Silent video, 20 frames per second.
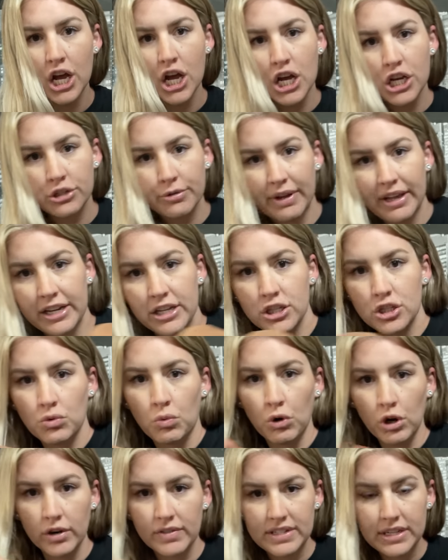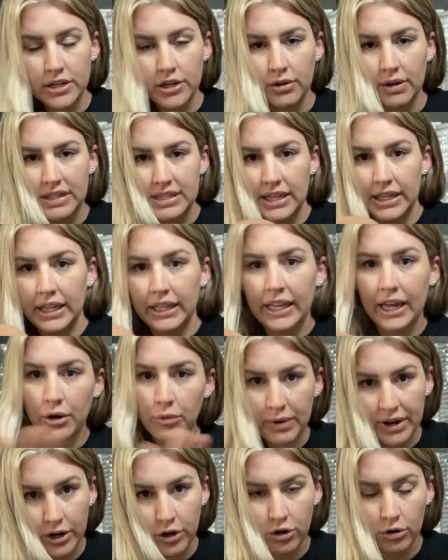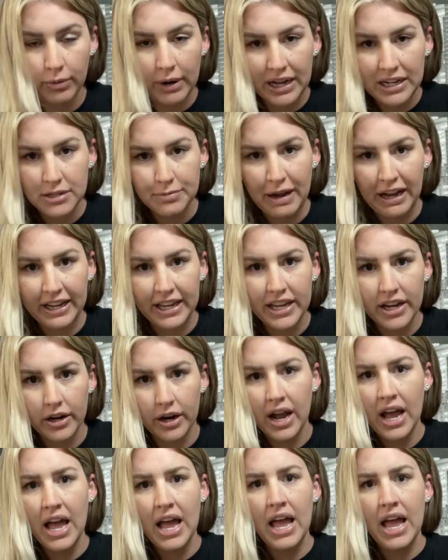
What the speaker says: So he like swerves into us, and then like we correct back here.